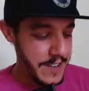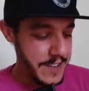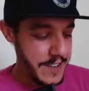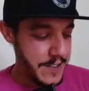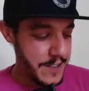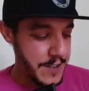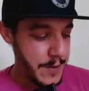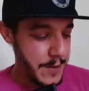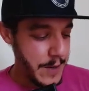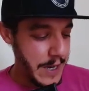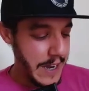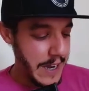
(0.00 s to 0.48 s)

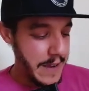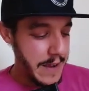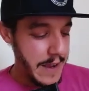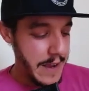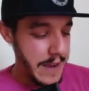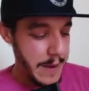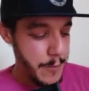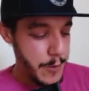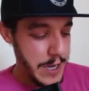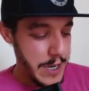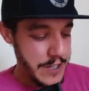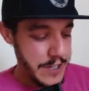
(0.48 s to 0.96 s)
So
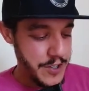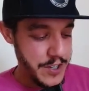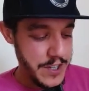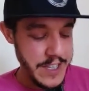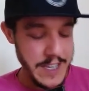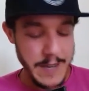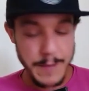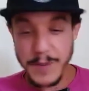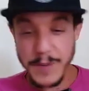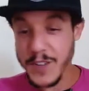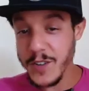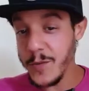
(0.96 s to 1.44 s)
I'm watching the
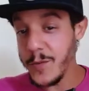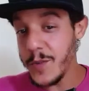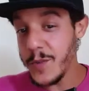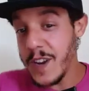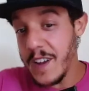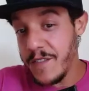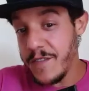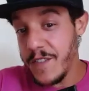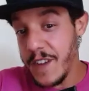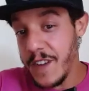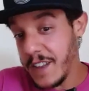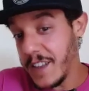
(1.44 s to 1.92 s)
episode. What
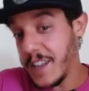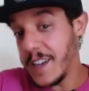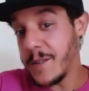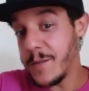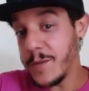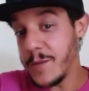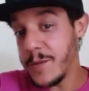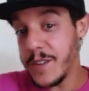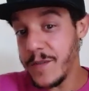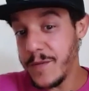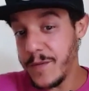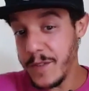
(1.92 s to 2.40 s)
I felt like
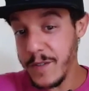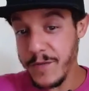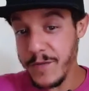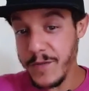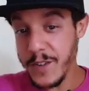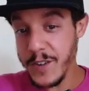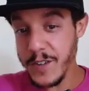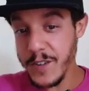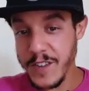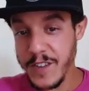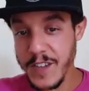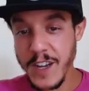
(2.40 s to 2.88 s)
was for the
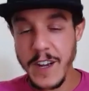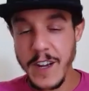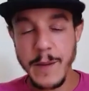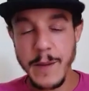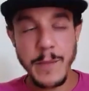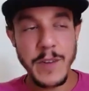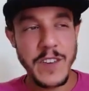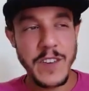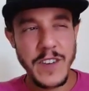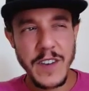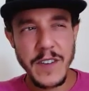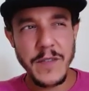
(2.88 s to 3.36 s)
first
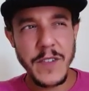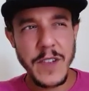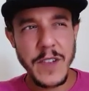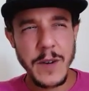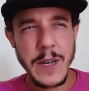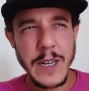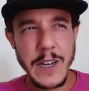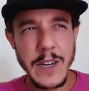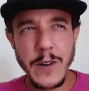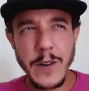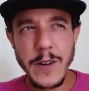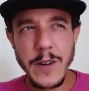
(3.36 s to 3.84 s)
time, even though
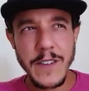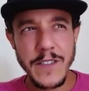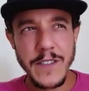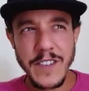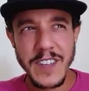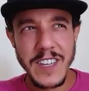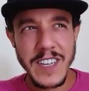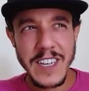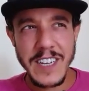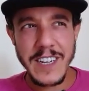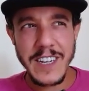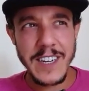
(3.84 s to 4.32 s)
I know I've
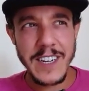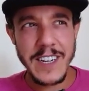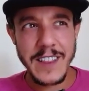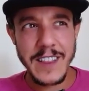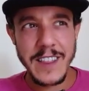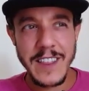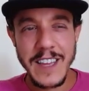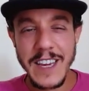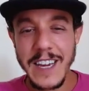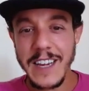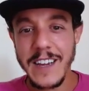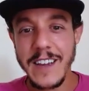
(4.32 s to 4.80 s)
seen it, I
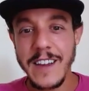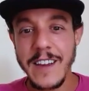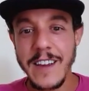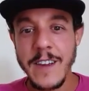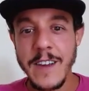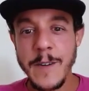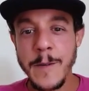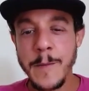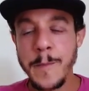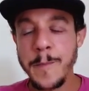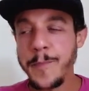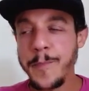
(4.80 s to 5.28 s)
think
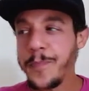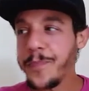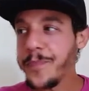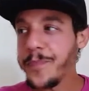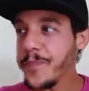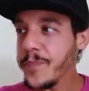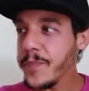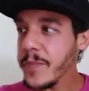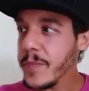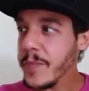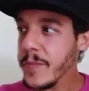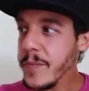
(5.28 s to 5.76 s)

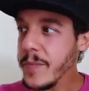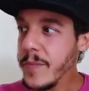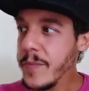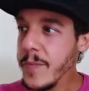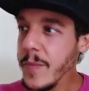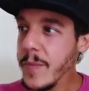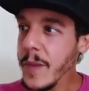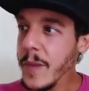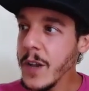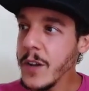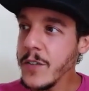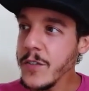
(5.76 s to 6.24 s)

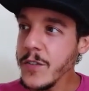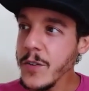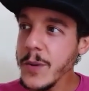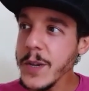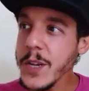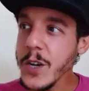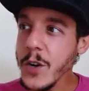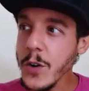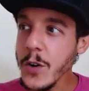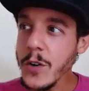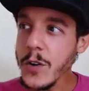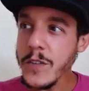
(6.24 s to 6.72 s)
So
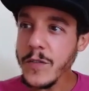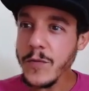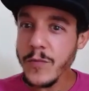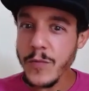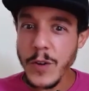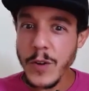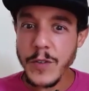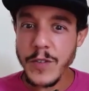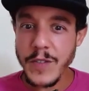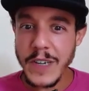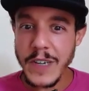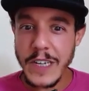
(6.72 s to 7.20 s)
he calls
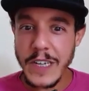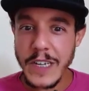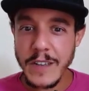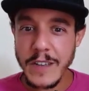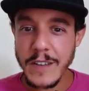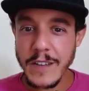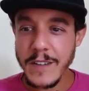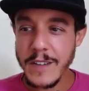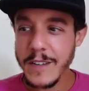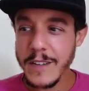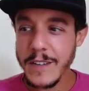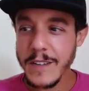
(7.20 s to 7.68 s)

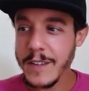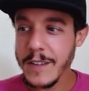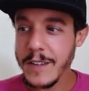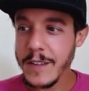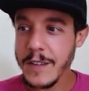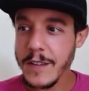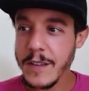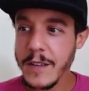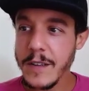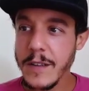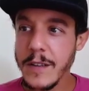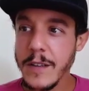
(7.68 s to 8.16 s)
Roosevelt,
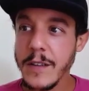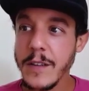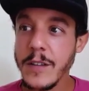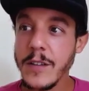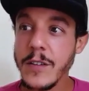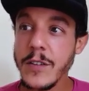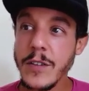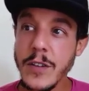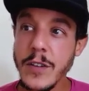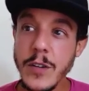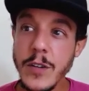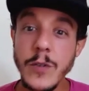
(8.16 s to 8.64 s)

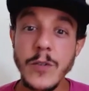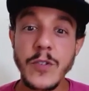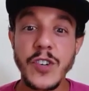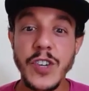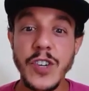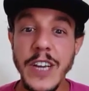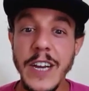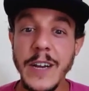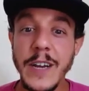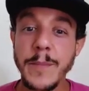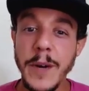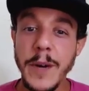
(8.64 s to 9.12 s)
go
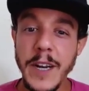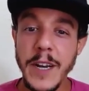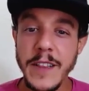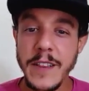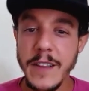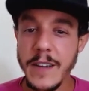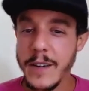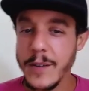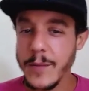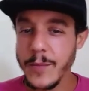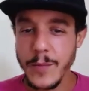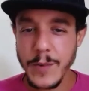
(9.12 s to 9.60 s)
check by
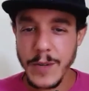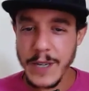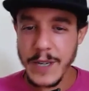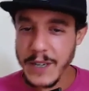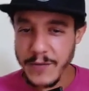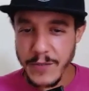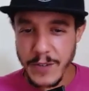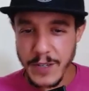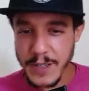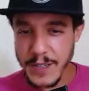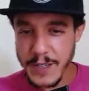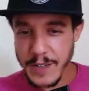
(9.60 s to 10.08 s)
the
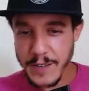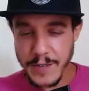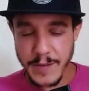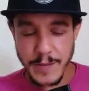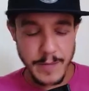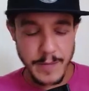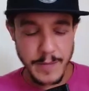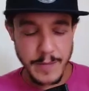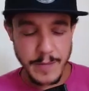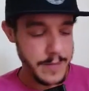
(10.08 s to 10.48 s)
whatever he tells him.